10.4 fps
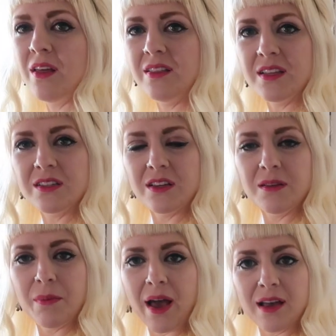think this
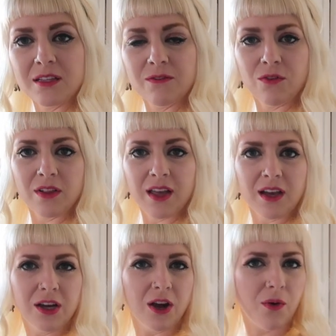could pass for
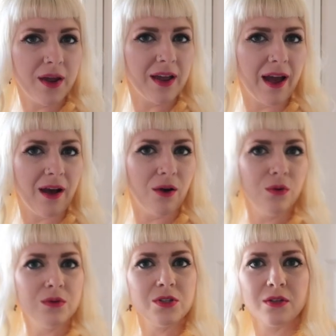like a going
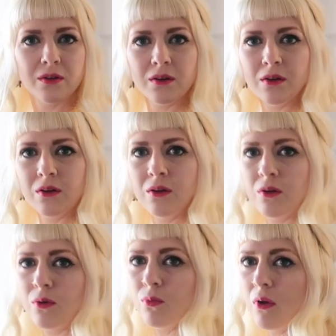out
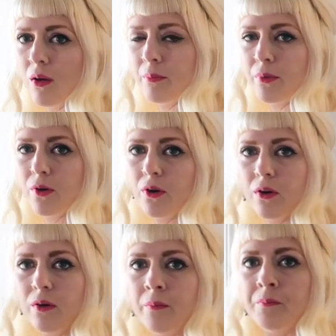
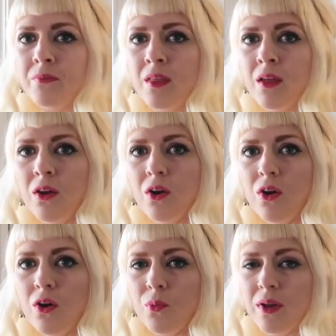romper?
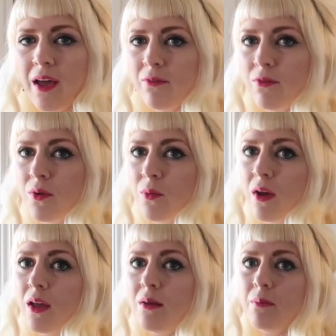Or would
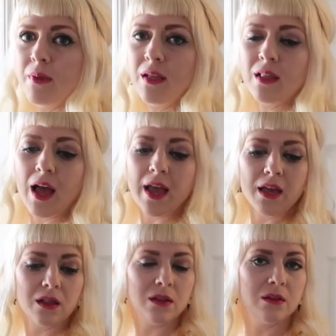everyone be
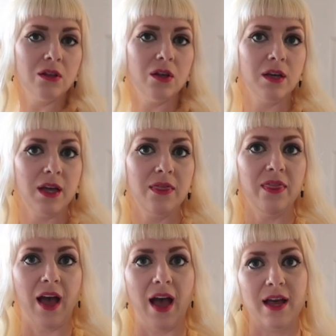like, look at
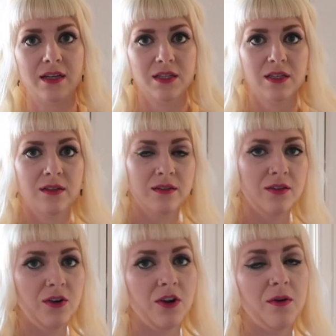that,
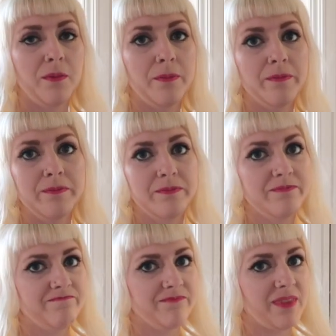her
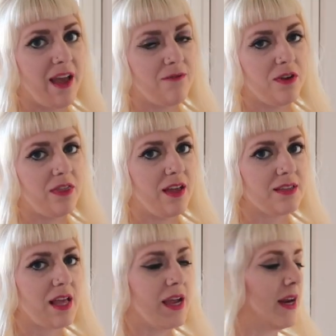
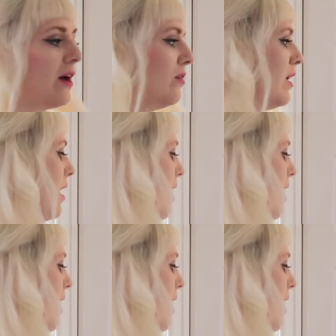everything's hanging out?